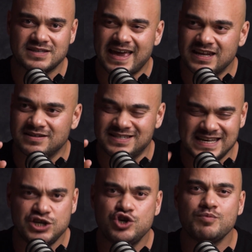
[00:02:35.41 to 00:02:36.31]
and it
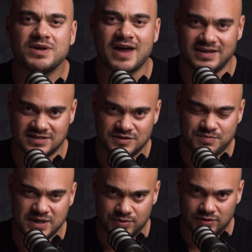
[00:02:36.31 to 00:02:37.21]
dehumanizes
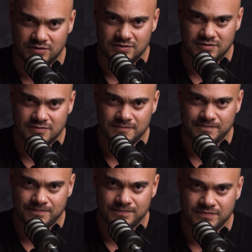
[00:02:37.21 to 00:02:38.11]
people.
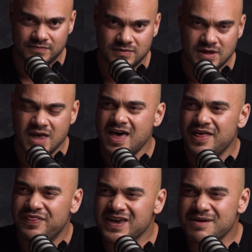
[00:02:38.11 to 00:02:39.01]

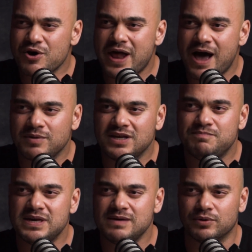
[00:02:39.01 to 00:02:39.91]
Think about how many
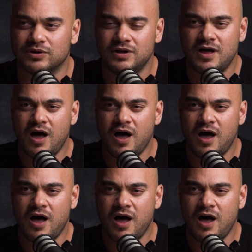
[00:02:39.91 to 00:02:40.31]
people